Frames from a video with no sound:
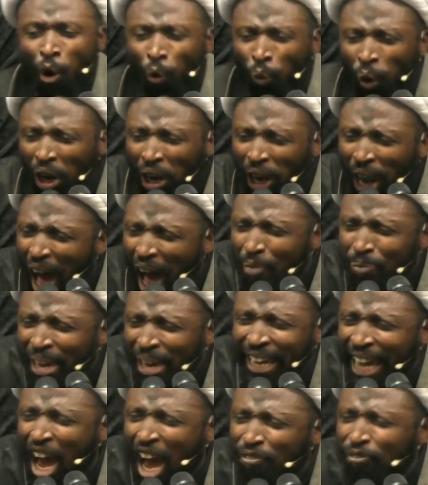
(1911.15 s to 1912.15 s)
Wallah, be
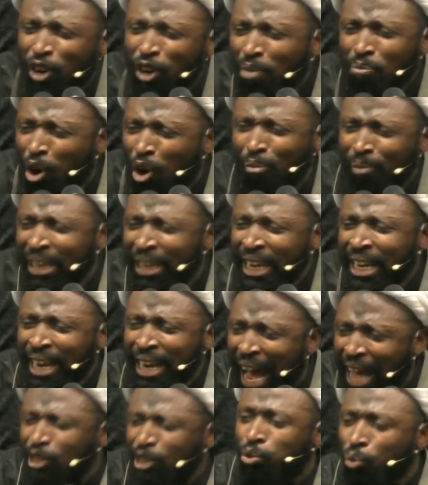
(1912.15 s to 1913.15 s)
careful, mu'minin,
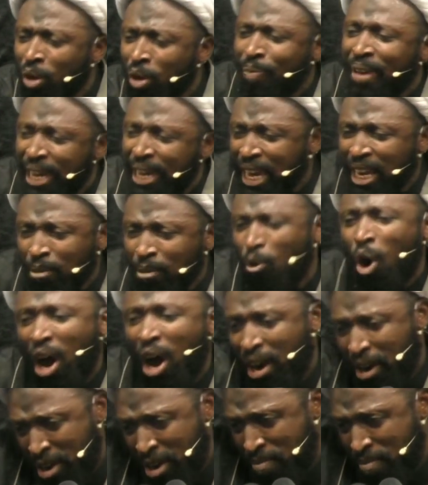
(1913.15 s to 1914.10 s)
as we begin Muharram.